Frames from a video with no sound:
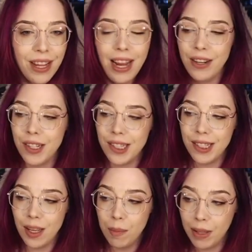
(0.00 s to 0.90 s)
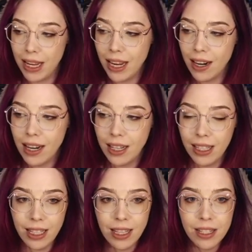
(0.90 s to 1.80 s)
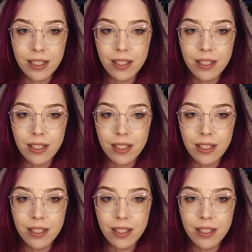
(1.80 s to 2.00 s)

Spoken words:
and you should see a blank area like this.